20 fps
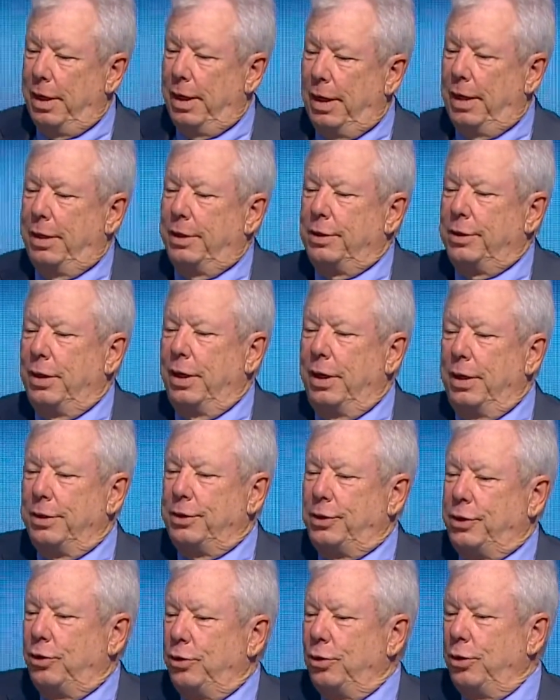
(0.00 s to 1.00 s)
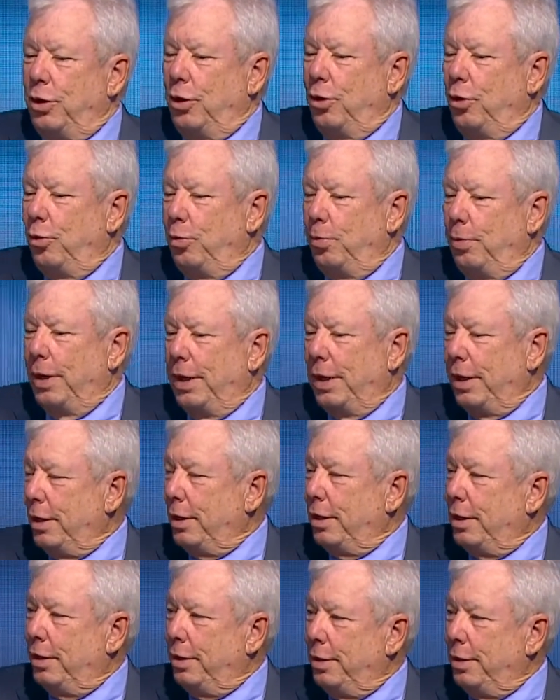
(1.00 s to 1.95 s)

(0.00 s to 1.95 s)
as you know, my